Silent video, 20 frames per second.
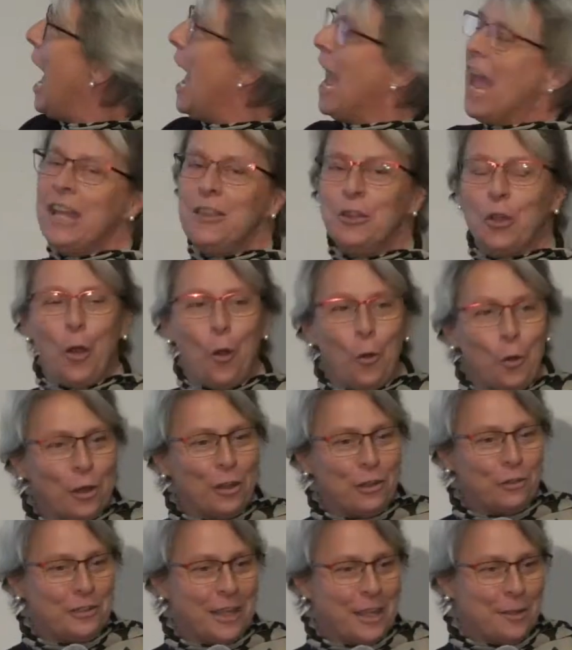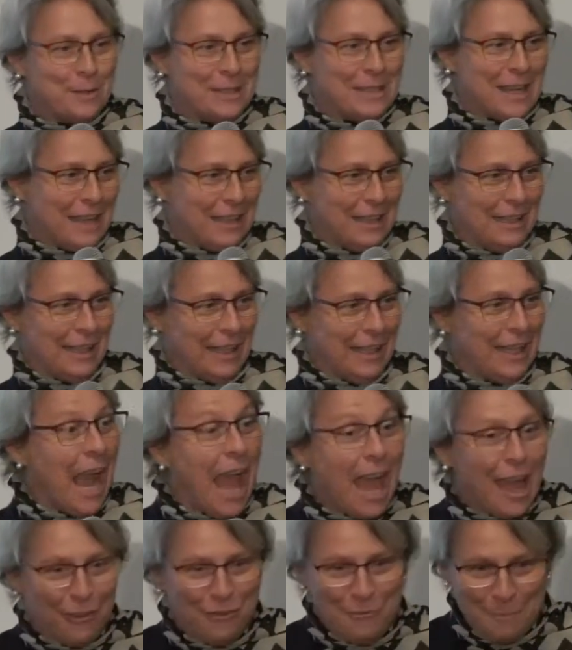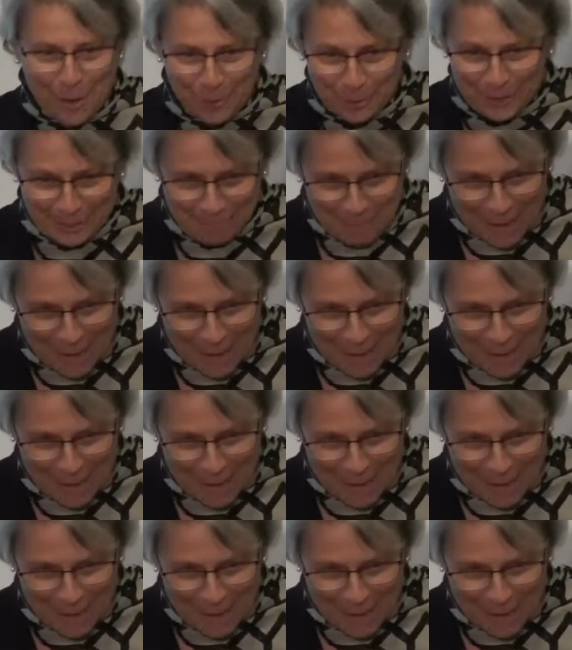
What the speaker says: and all of them suddenly have moldy